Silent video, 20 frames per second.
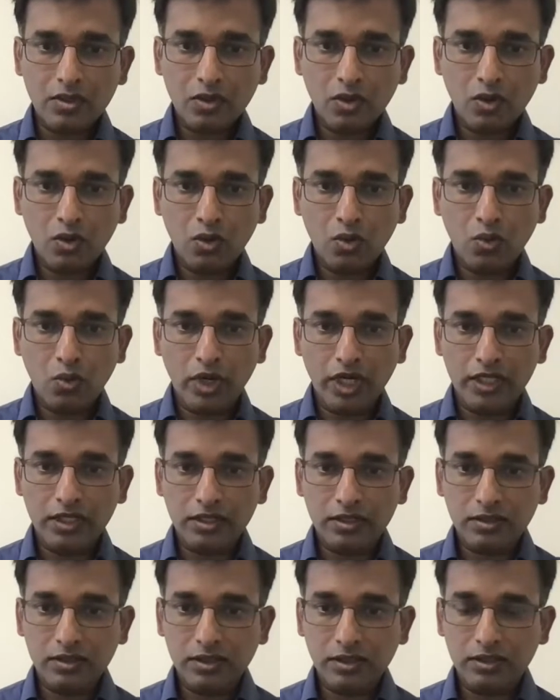
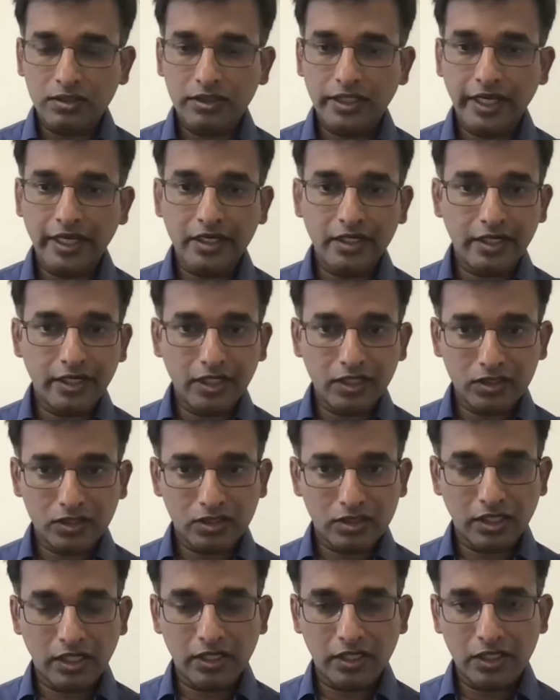While the entities
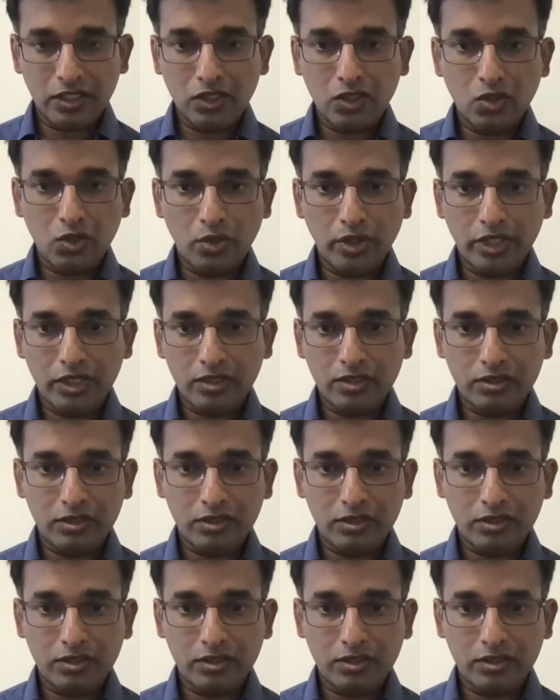started growing,